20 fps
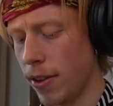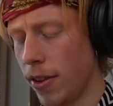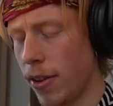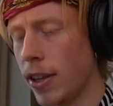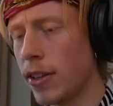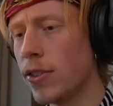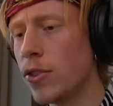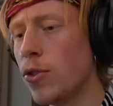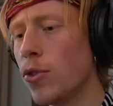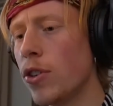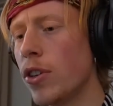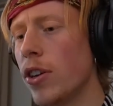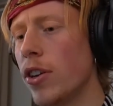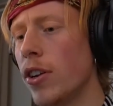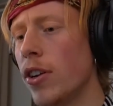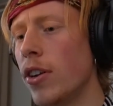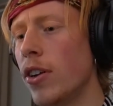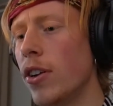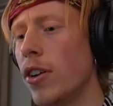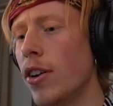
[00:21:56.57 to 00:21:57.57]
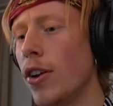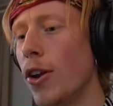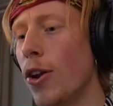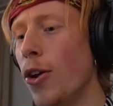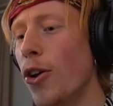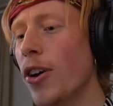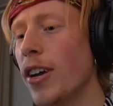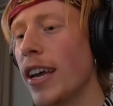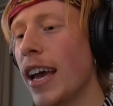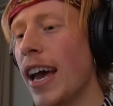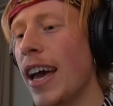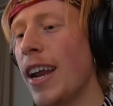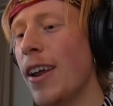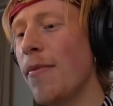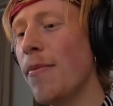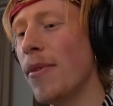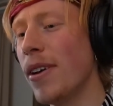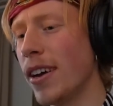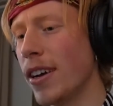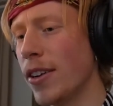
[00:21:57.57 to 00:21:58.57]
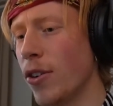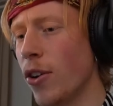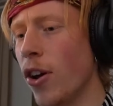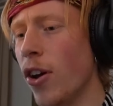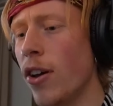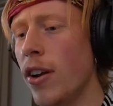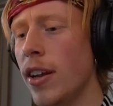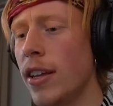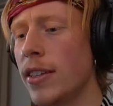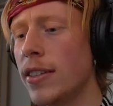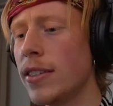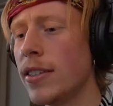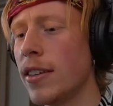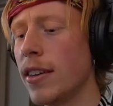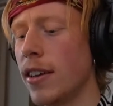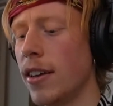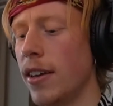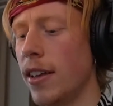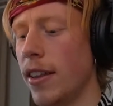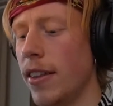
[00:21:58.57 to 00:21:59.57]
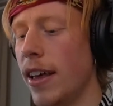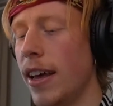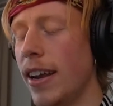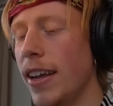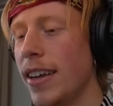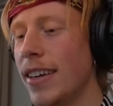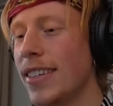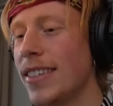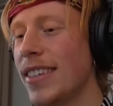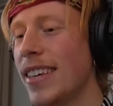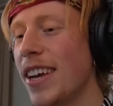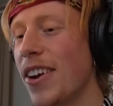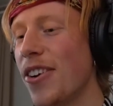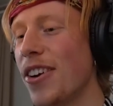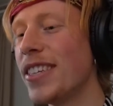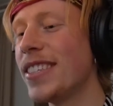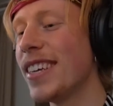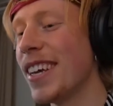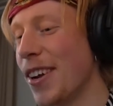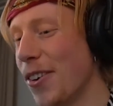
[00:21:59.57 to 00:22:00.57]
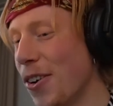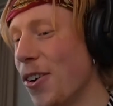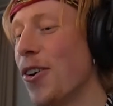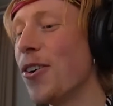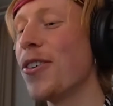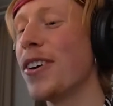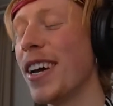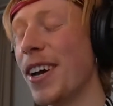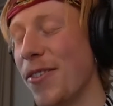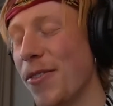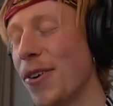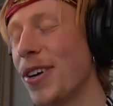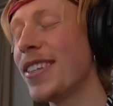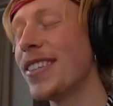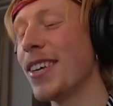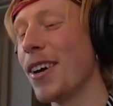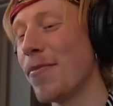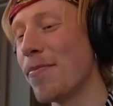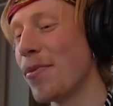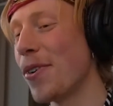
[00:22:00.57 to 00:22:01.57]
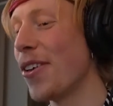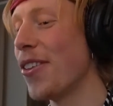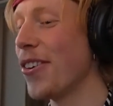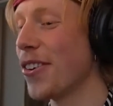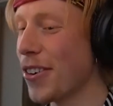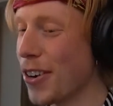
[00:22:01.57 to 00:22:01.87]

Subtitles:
that you can look at him, acknowledge that he is here, and say, okay, what's up, brother?